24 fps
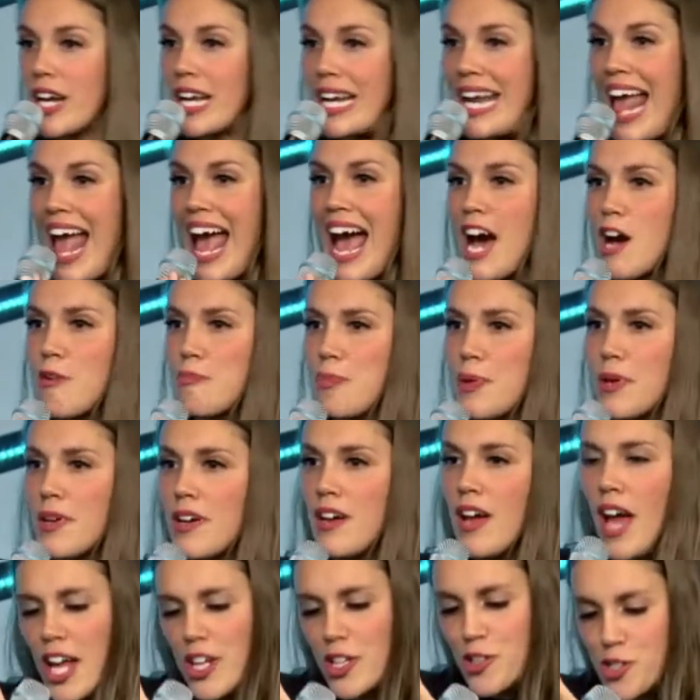an app
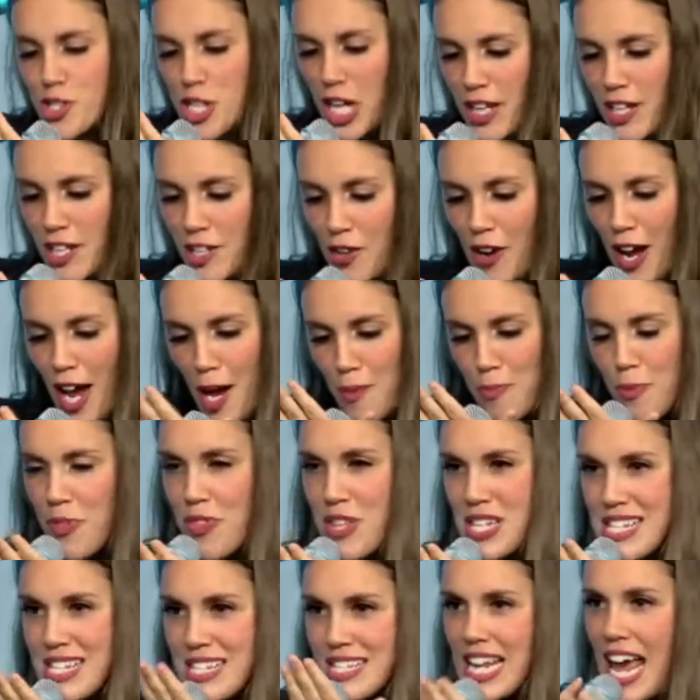and you're checking your app with the
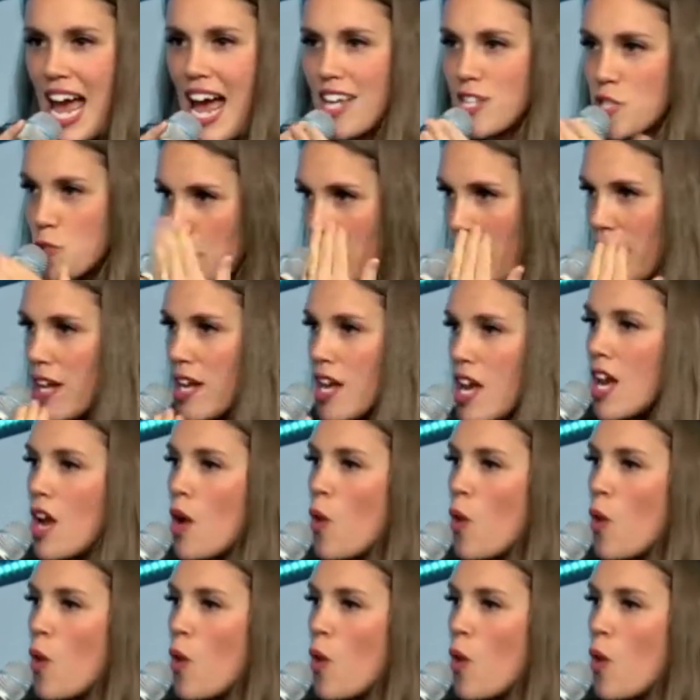stats, right?